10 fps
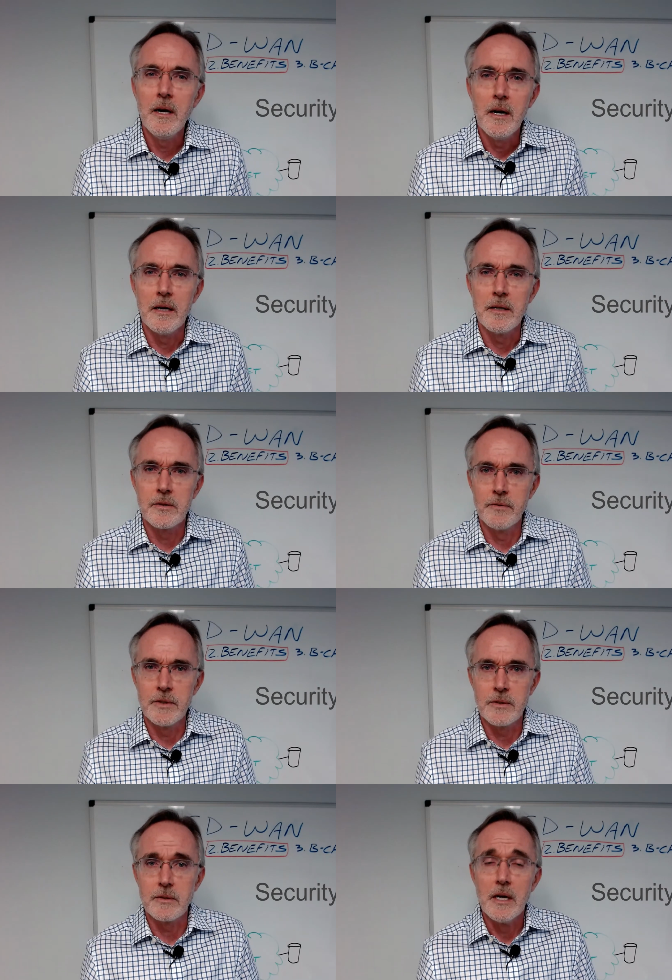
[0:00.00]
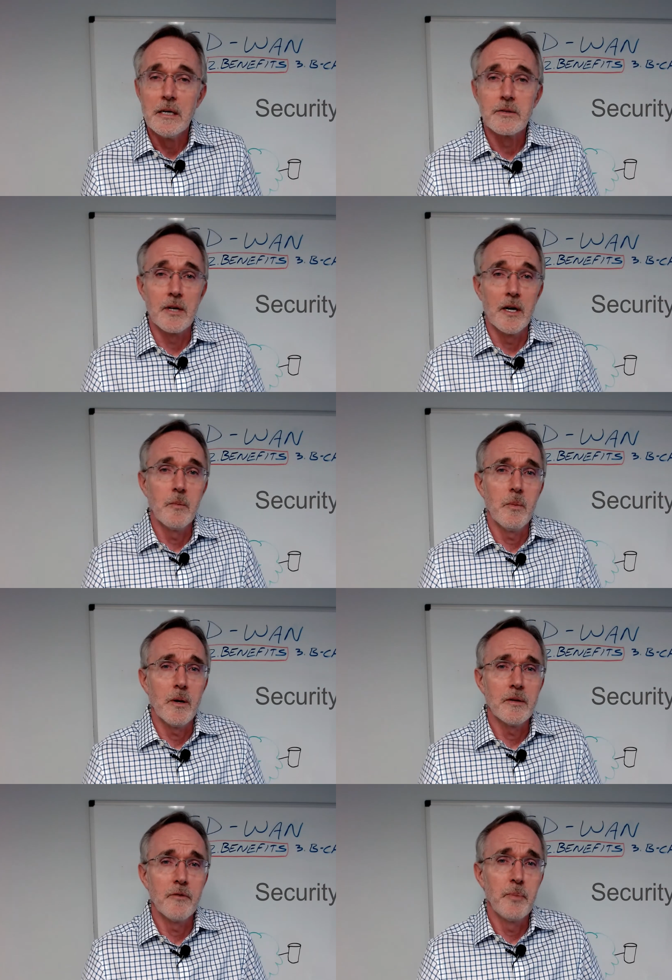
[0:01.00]
services. Some
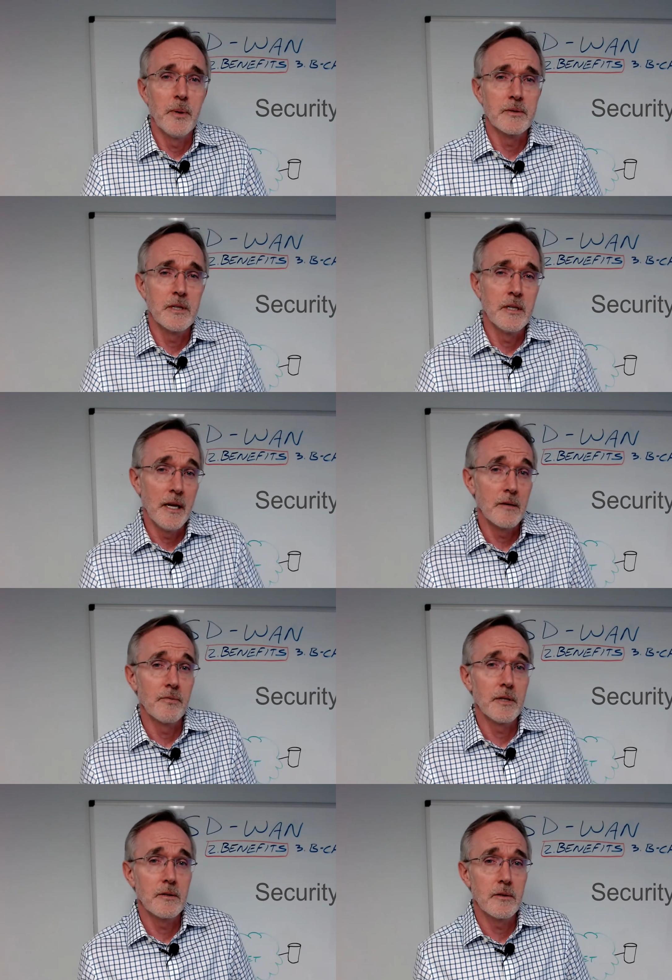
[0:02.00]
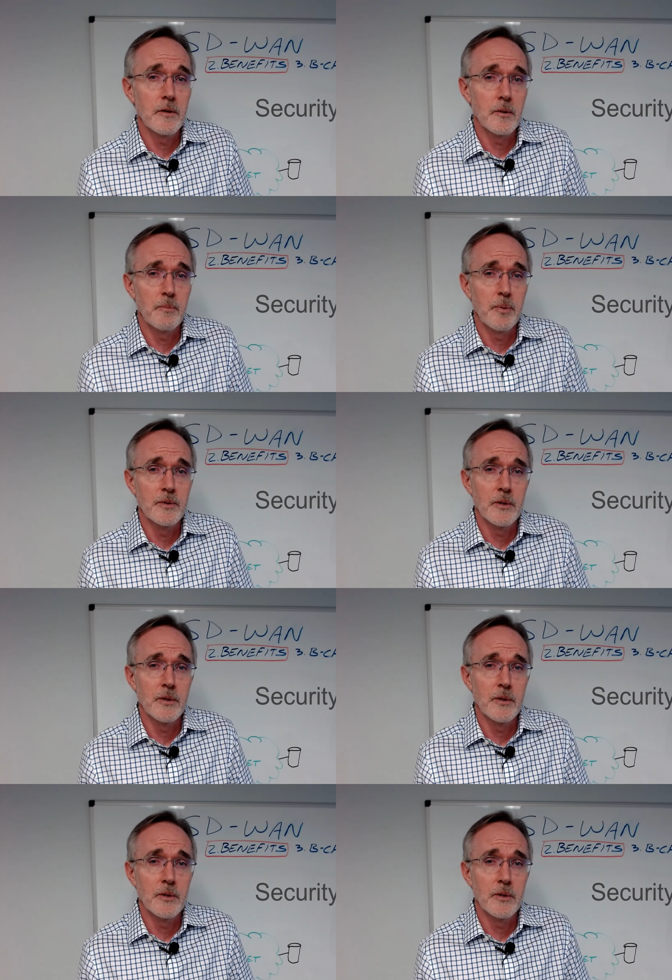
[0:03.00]
that built in natively to their